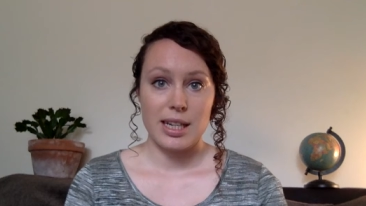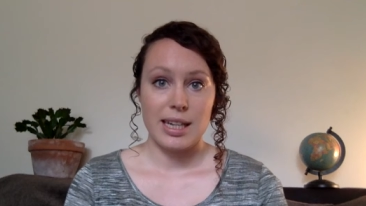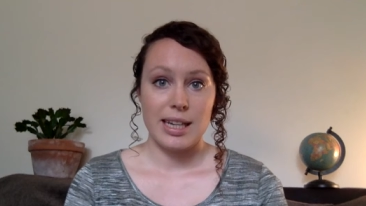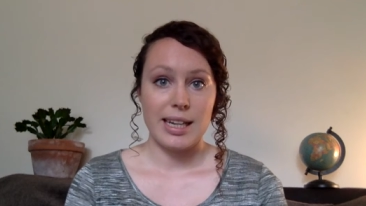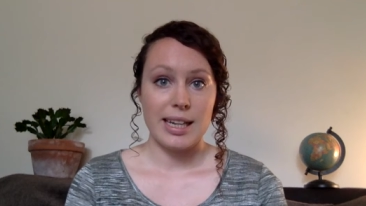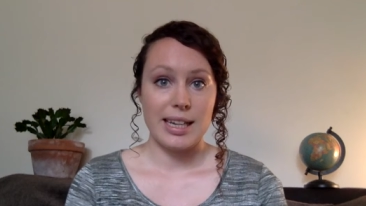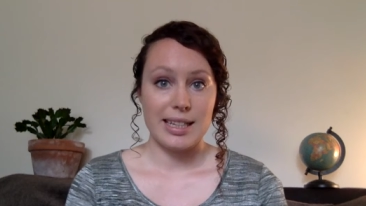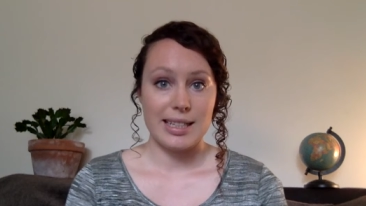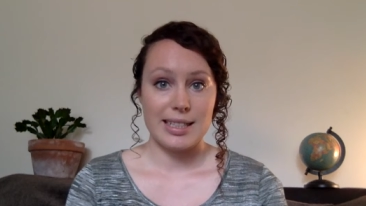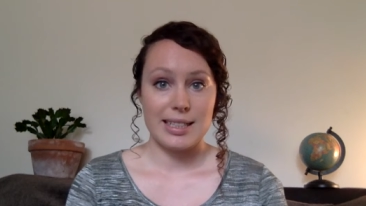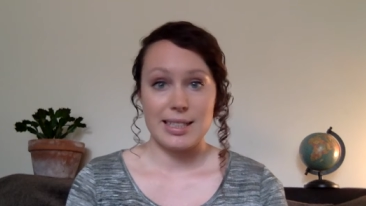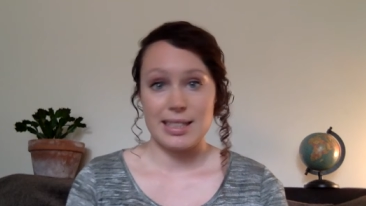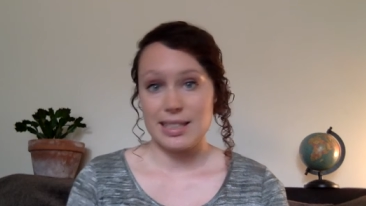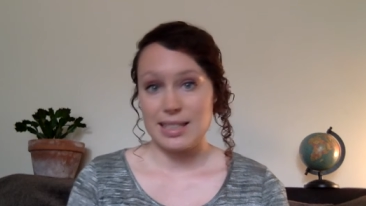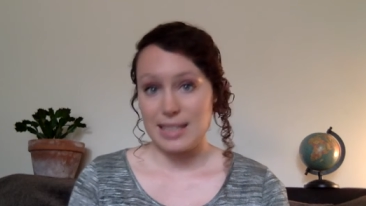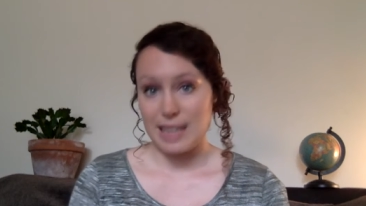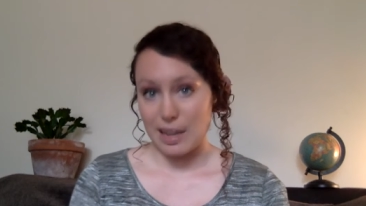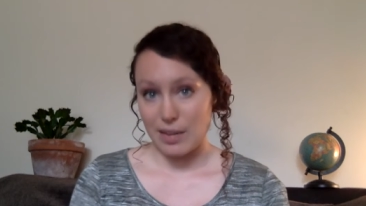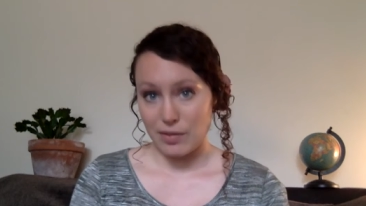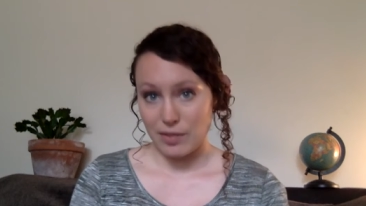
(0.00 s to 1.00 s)
is
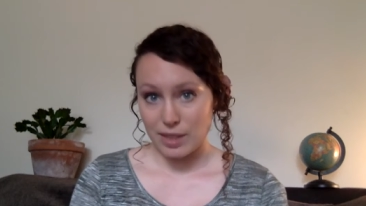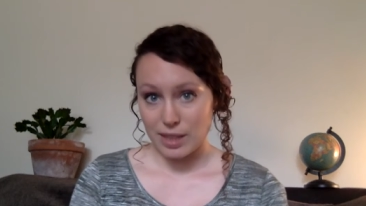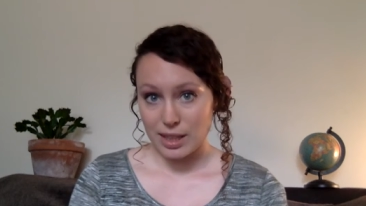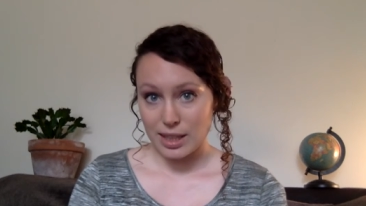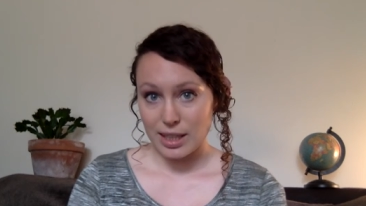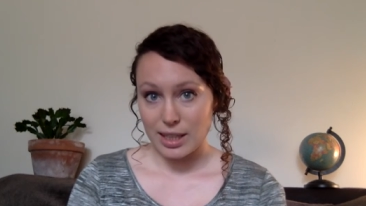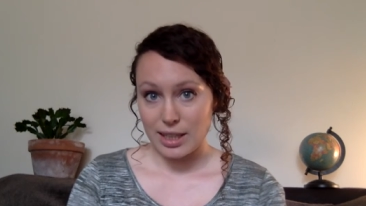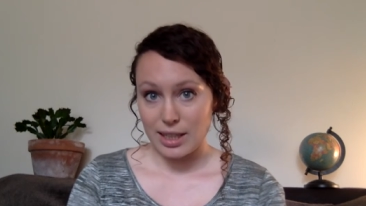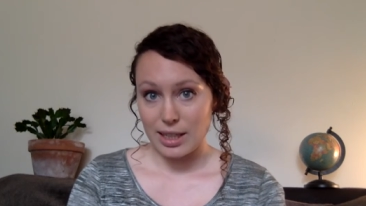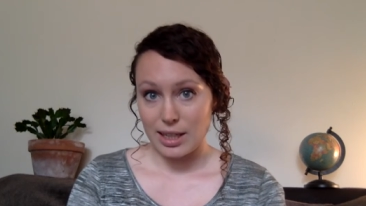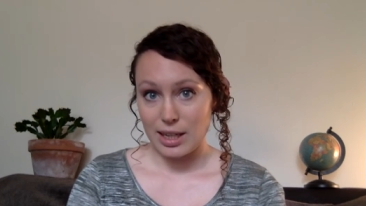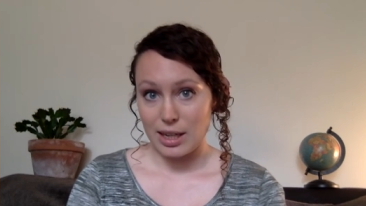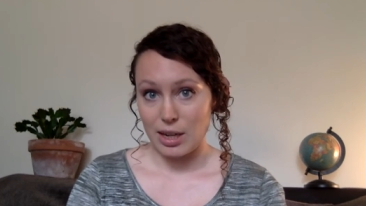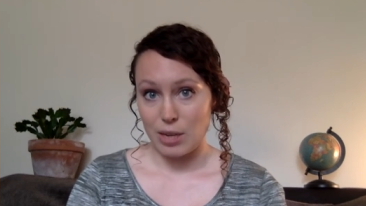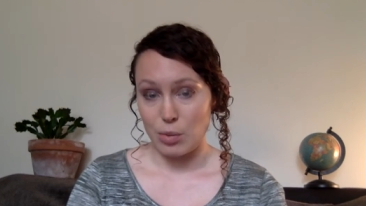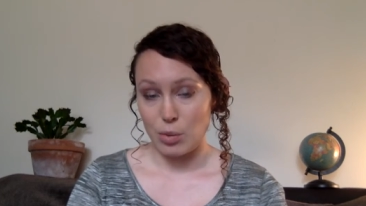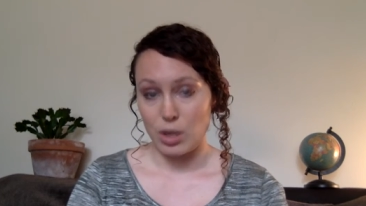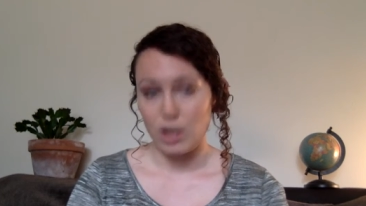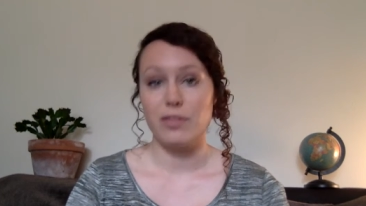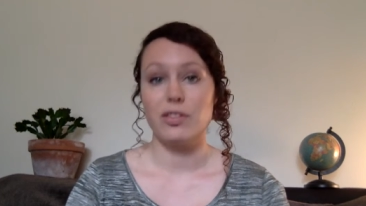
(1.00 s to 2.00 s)
definitely
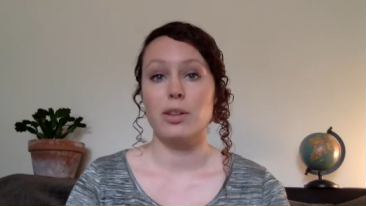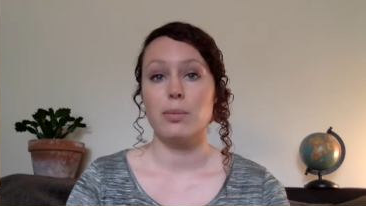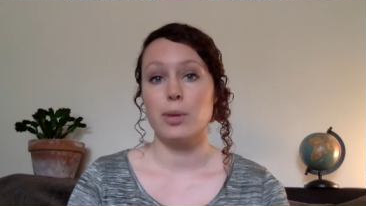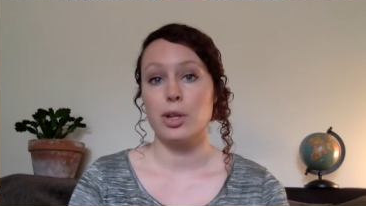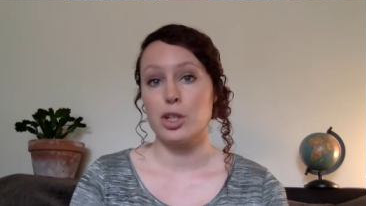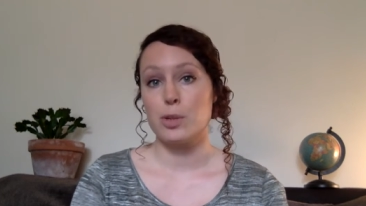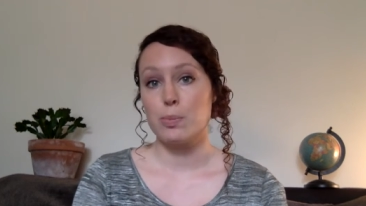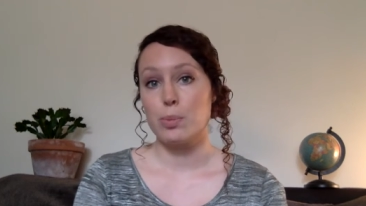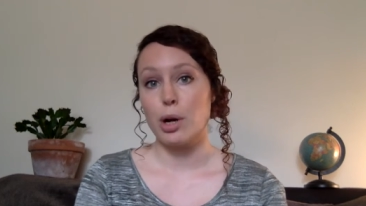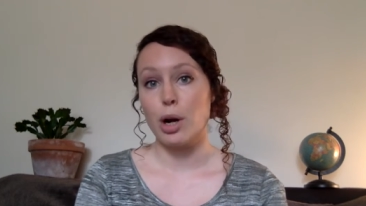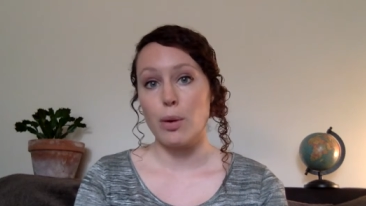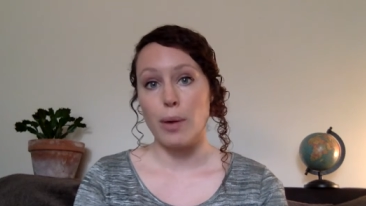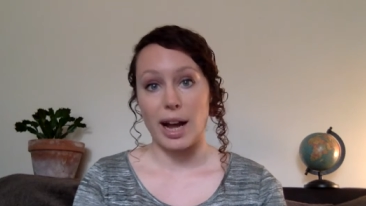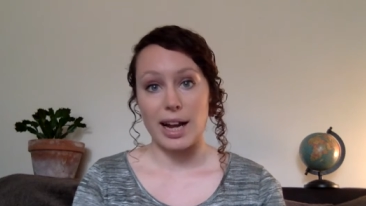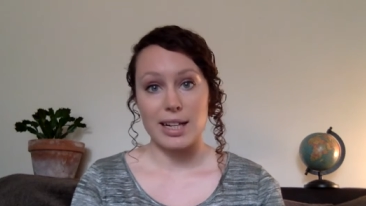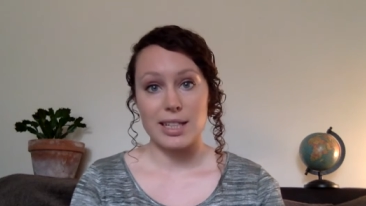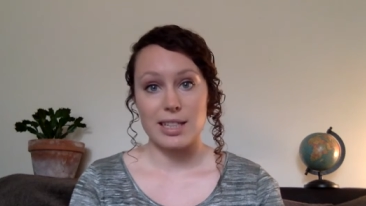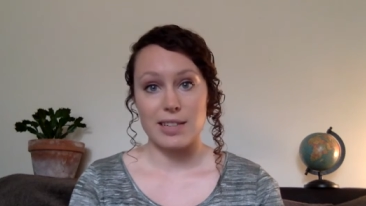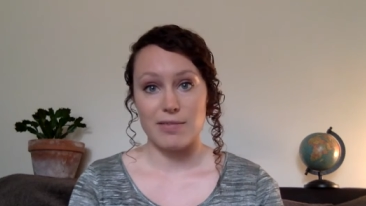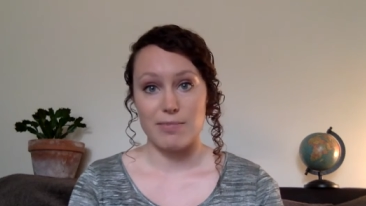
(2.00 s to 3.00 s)
one of the most
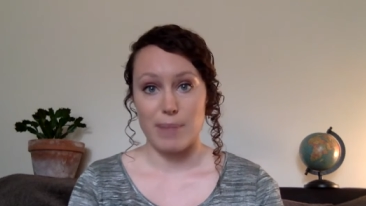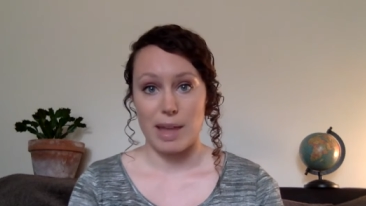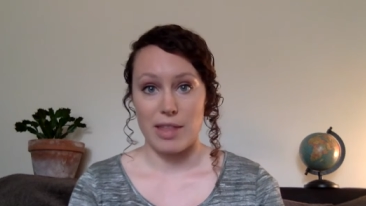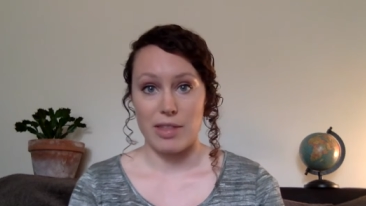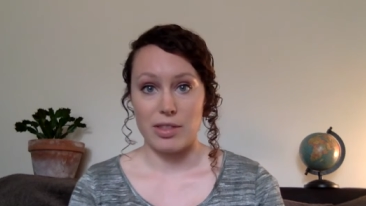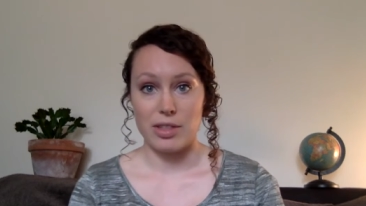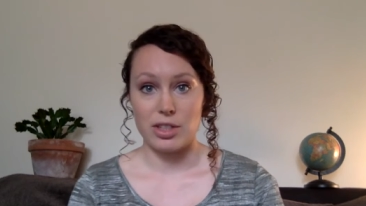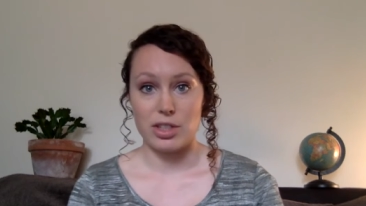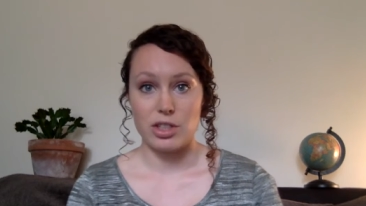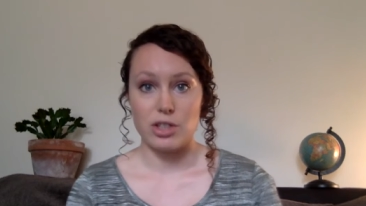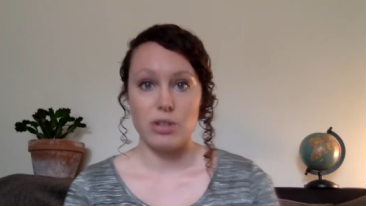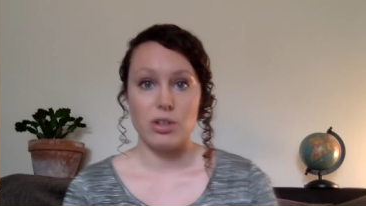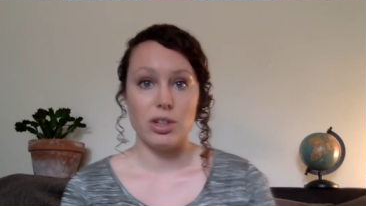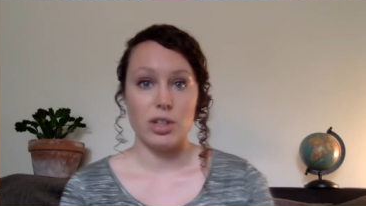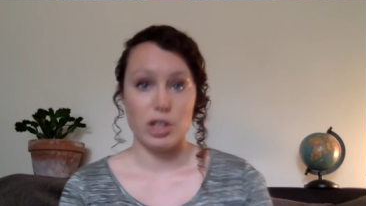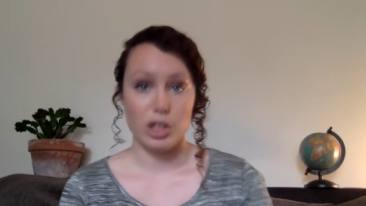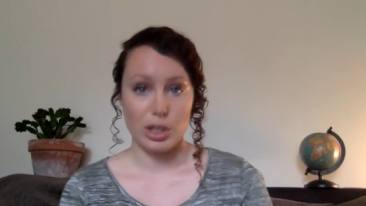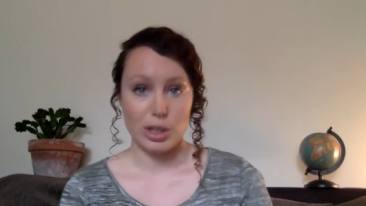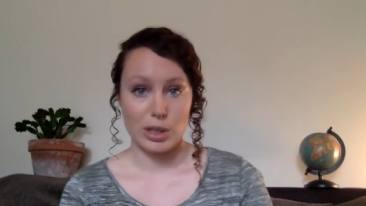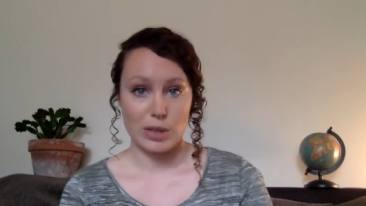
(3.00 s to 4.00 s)
proactive methods you can
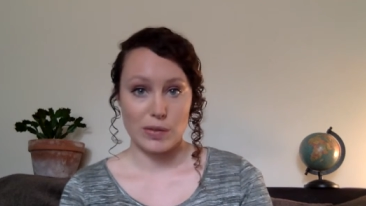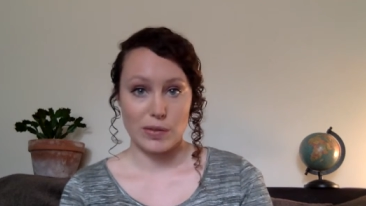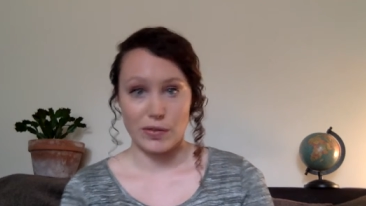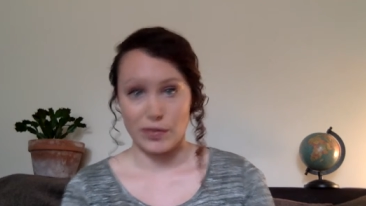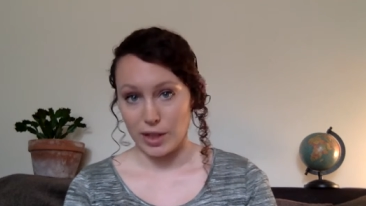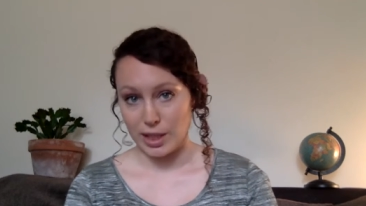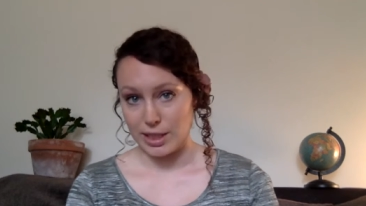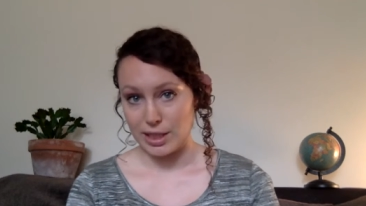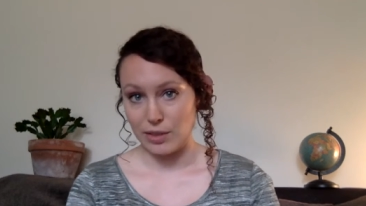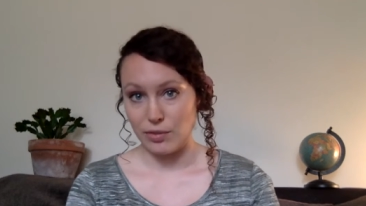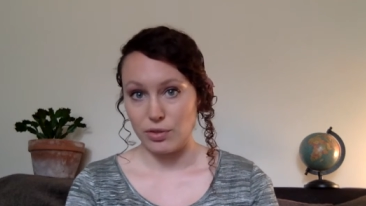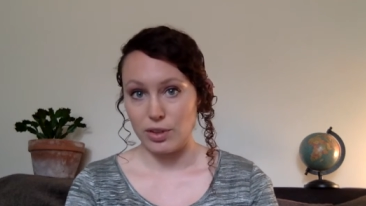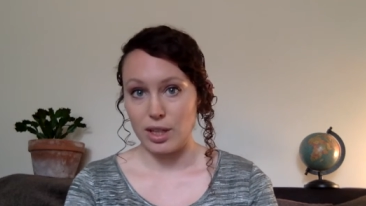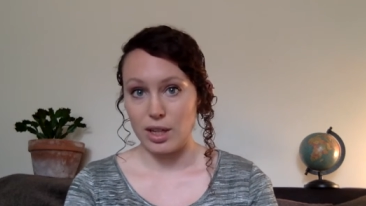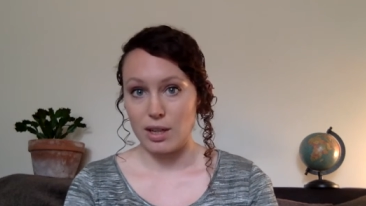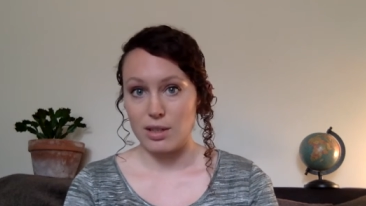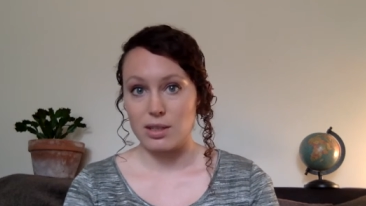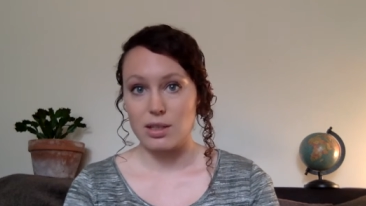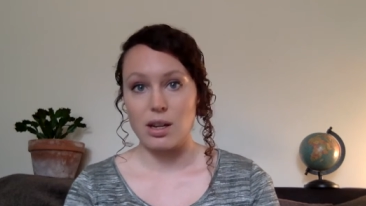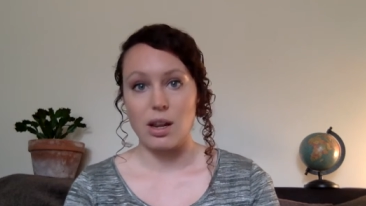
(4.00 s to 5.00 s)
use for finding
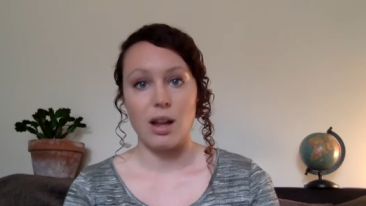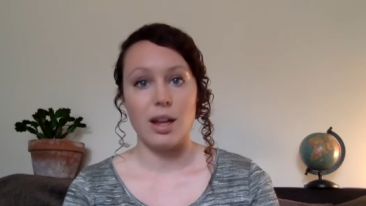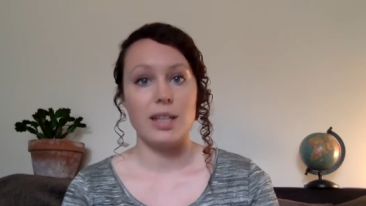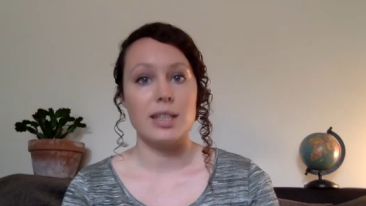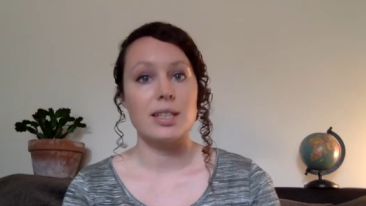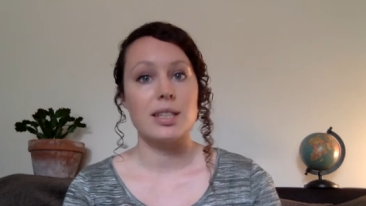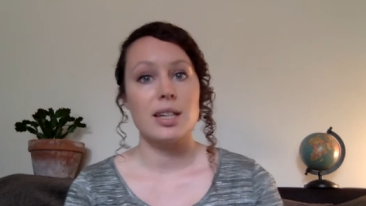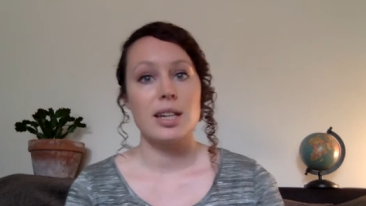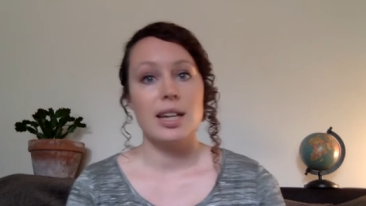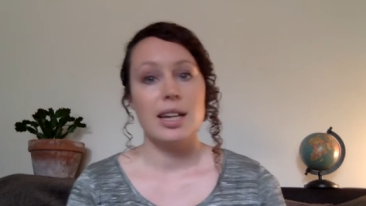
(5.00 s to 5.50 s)
freelance clients.